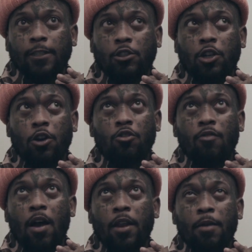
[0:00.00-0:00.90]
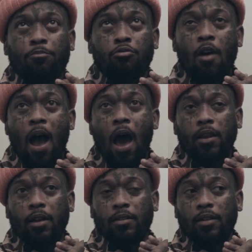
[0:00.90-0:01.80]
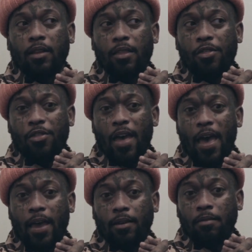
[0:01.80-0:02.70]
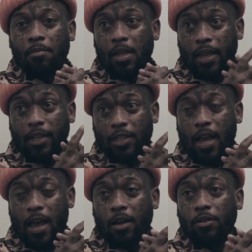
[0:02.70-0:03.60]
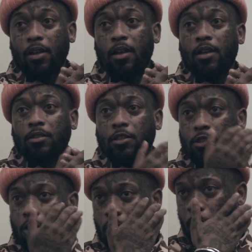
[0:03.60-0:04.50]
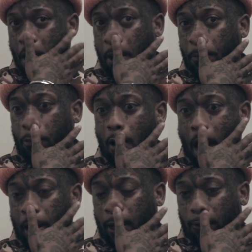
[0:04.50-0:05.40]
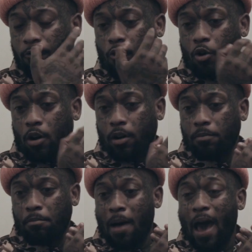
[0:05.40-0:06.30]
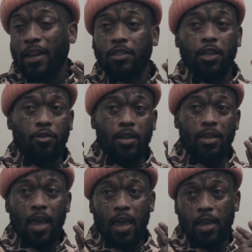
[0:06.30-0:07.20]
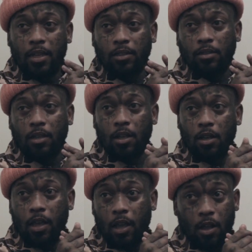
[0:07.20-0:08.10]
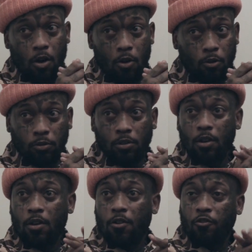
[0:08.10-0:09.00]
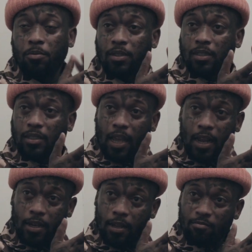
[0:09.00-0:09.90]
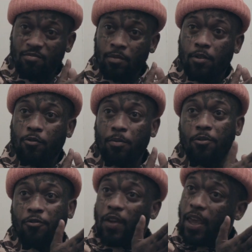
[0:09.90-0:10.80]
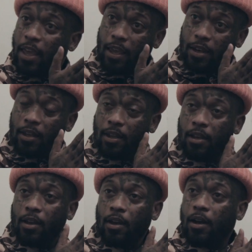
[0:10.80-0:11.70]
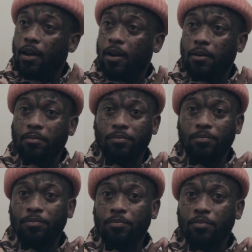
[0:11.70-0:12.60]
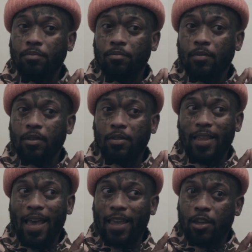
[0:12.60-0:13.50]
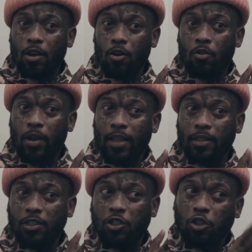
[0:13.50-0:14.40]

turn around a product, that meaning a child, to turn around a product for monetary gains and goals from the state, from the Fed, that and